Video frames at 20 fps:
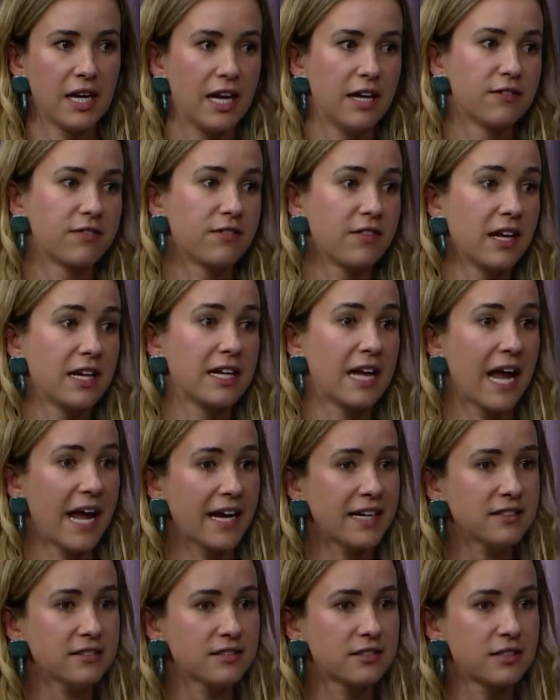If they
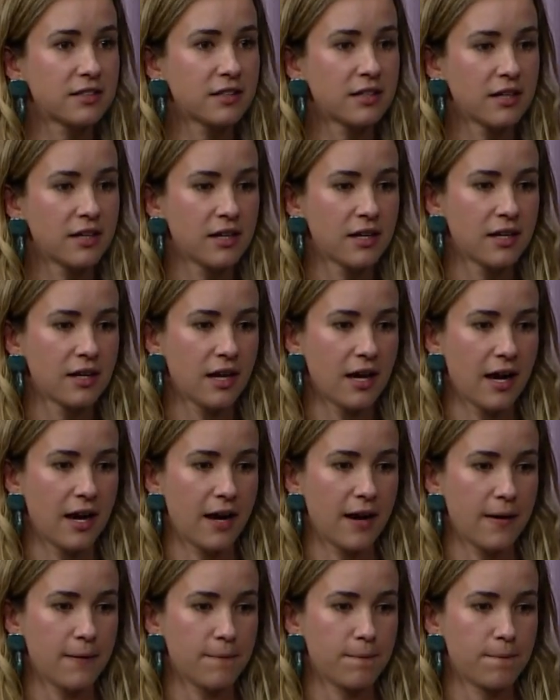can't,
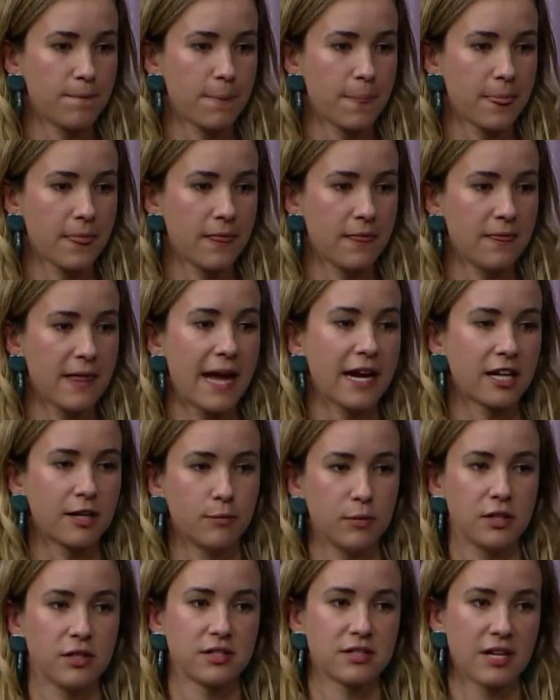um, that
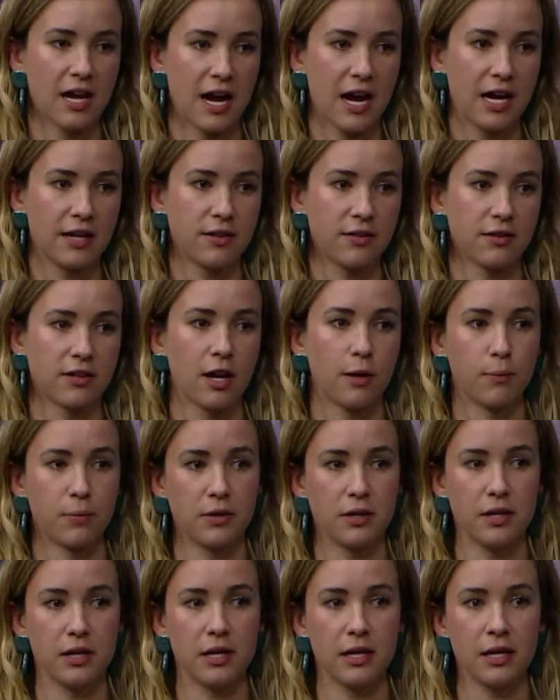can be a sign that the
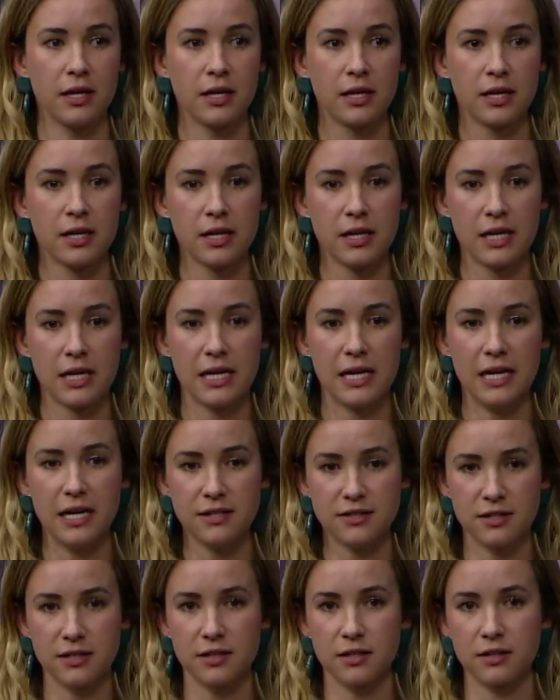company
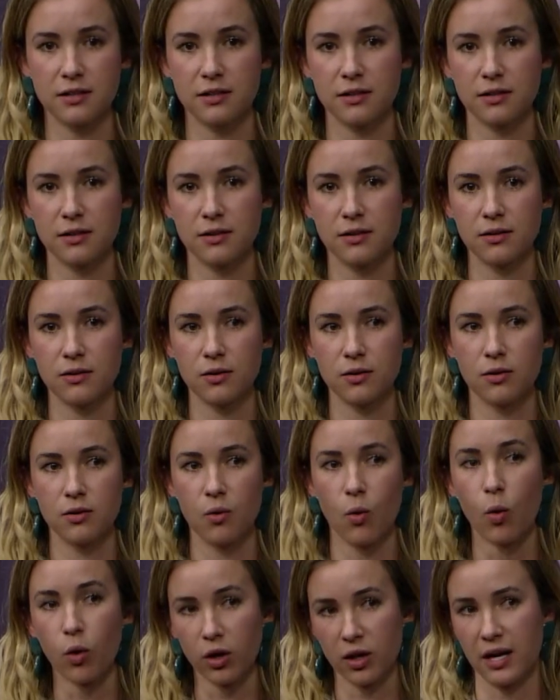isn't
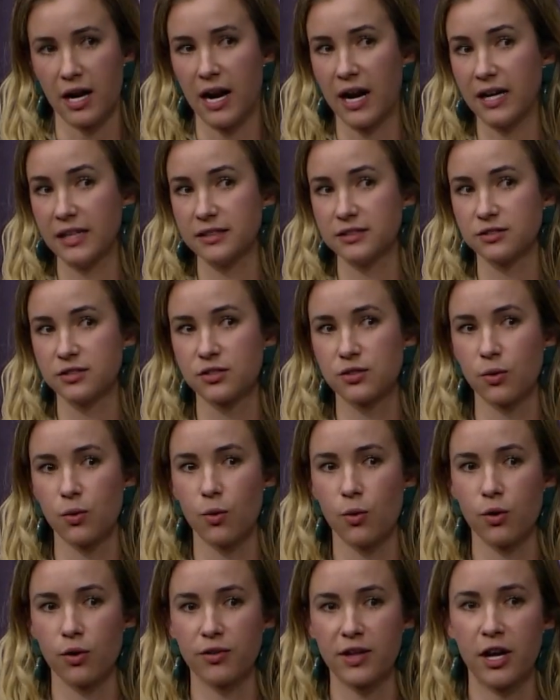organized
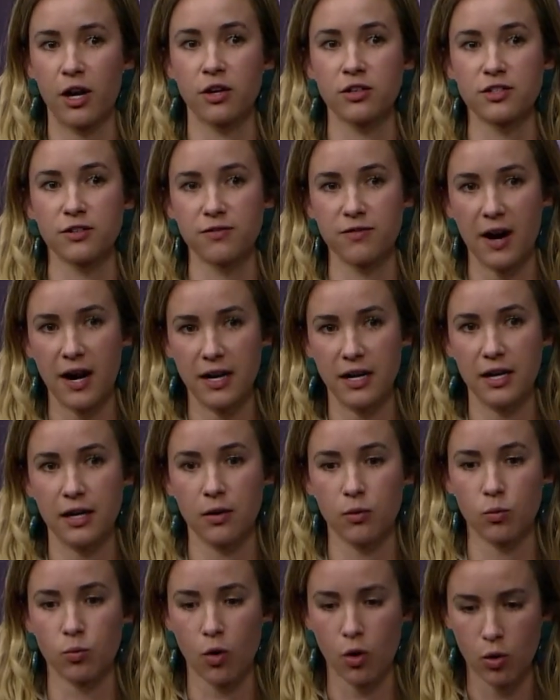or they aren't
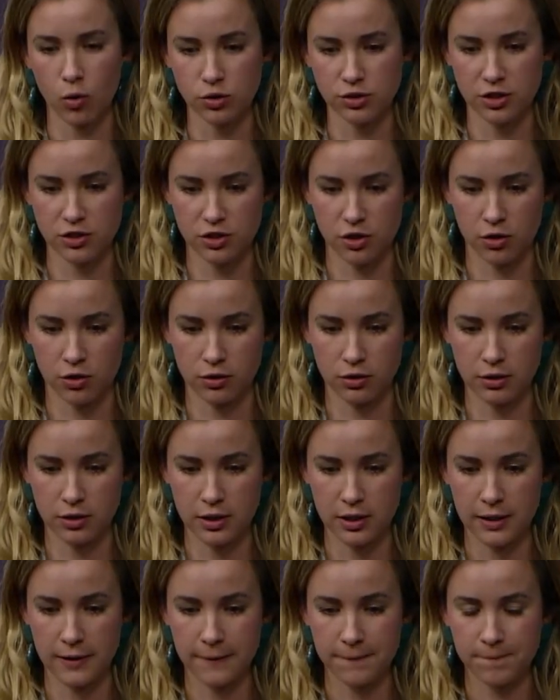defining roles
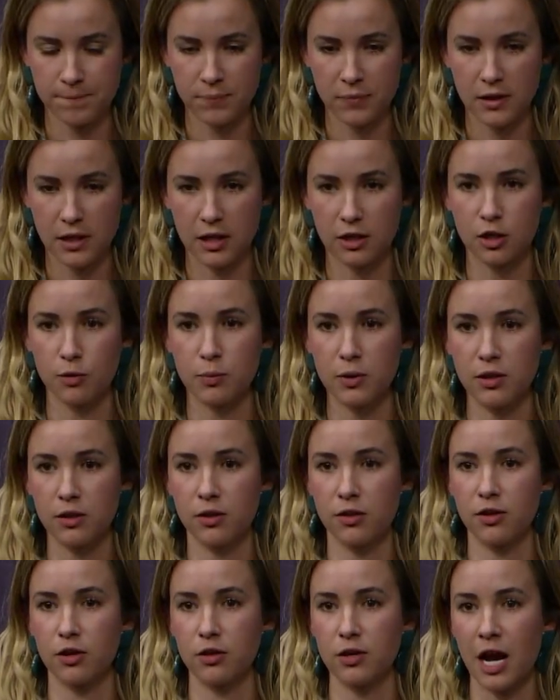internally. It could be
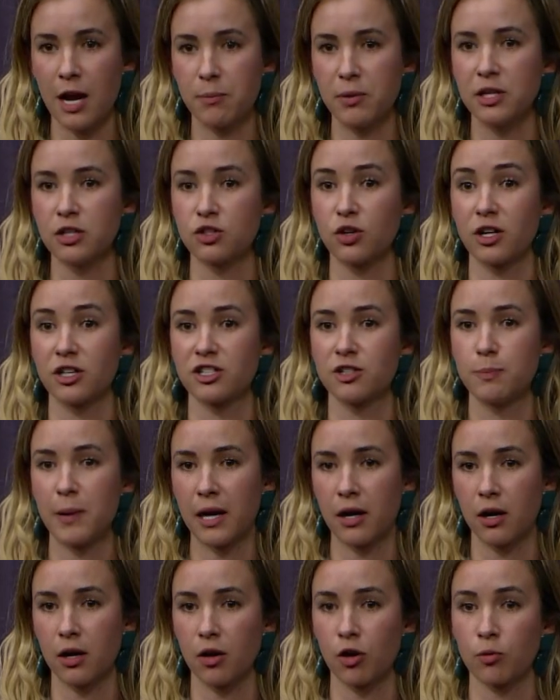that they're not being
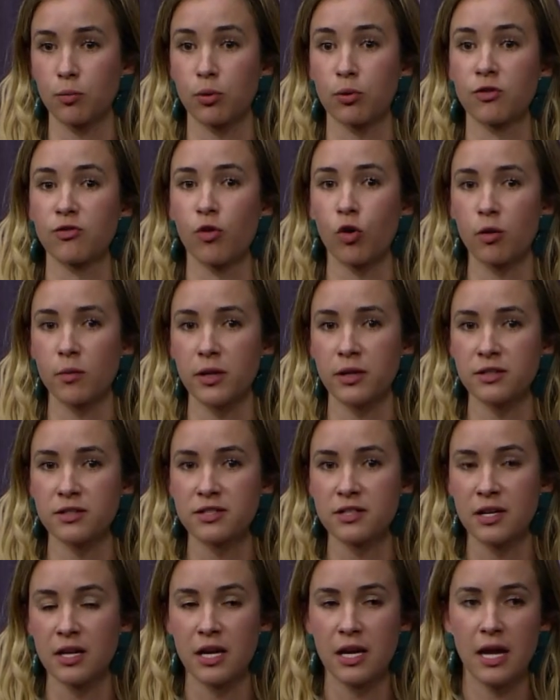transparent on
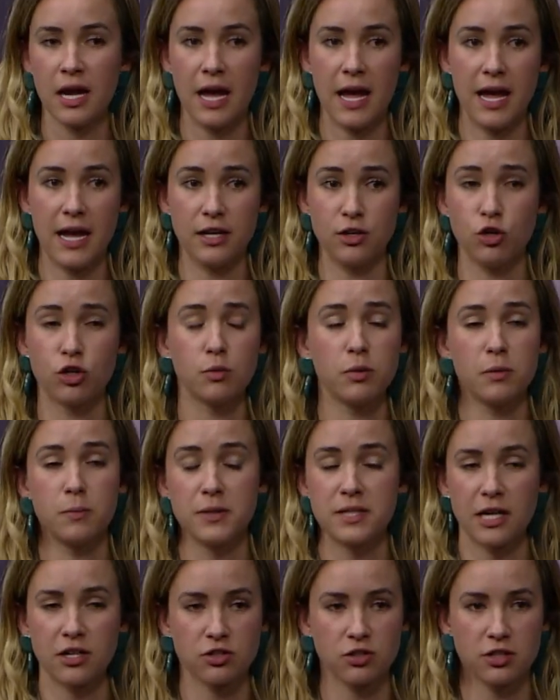performance, and you could be
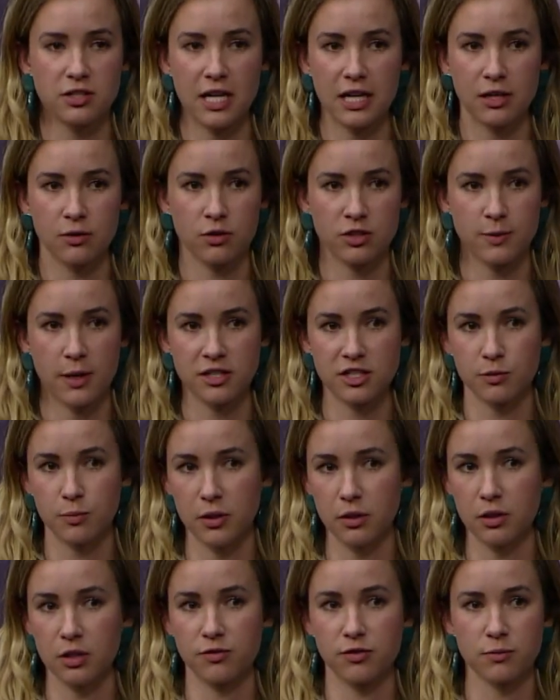potentially taking
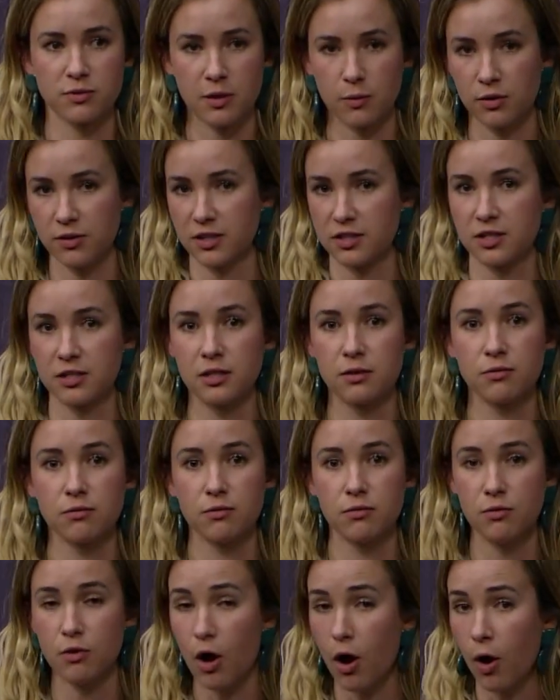responsibility from someone that doesn't
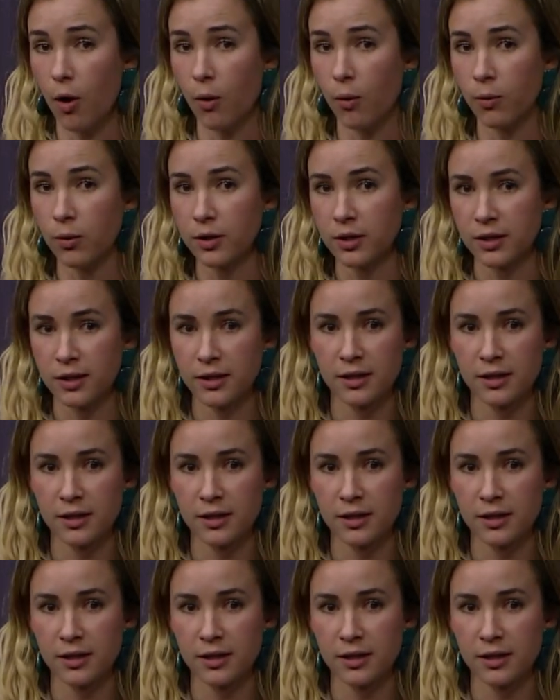know.